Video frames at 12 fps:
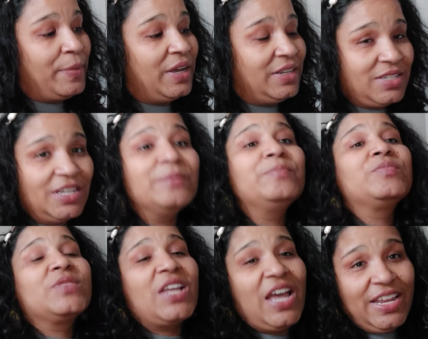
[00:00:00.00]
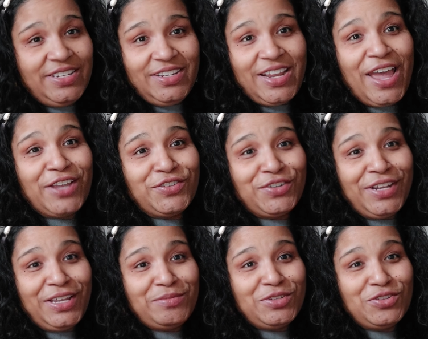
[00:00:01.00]
but I did add your
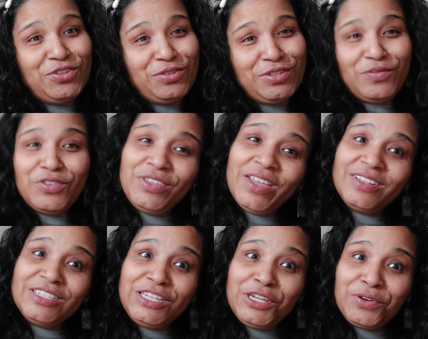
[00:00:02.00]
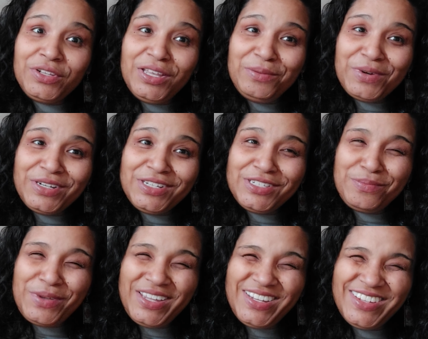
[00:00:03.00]
names to those of you that secretly
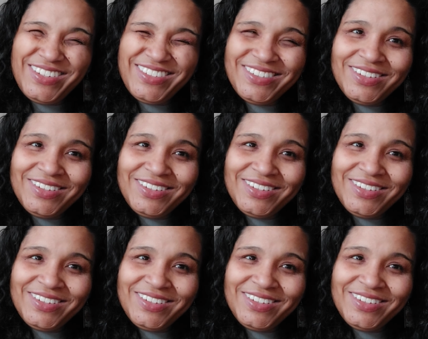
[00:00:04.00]
participated